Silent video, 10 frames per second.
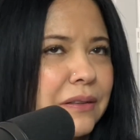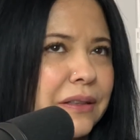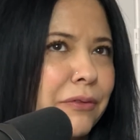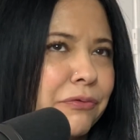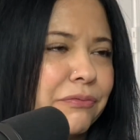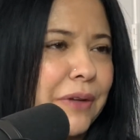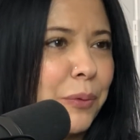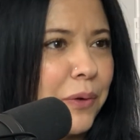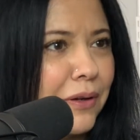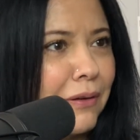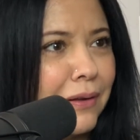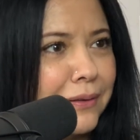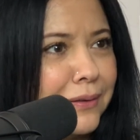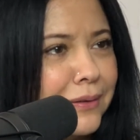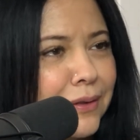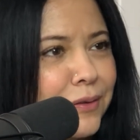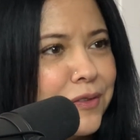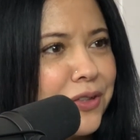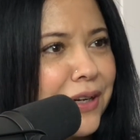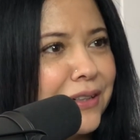if I want to call it an
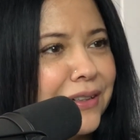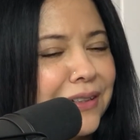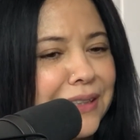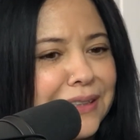illustrator.